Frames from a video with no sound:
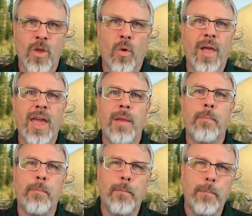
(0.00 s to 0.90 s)
Well,
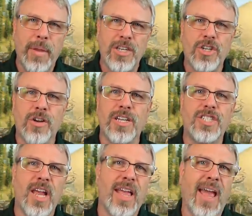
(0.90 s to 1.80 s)
hey, be sure and
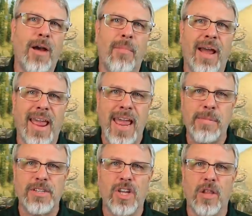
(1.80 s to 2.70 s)
check out my
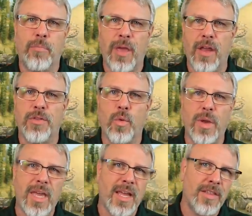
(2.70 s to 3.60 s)
Amazon pick of the
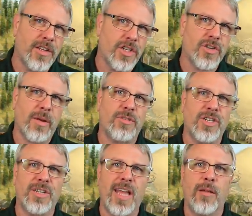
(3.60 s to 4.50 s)
week in the
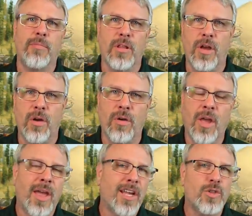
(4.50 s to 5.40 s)
description down below,
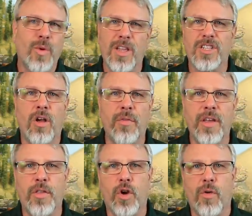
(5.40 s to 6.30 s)
as well as all
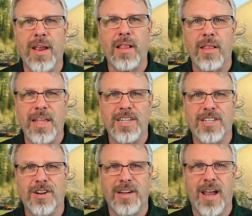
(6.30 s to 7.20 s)
the other great links
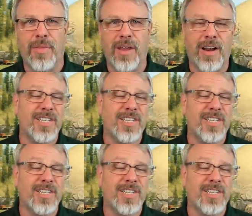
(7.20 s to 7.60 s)
that are down there.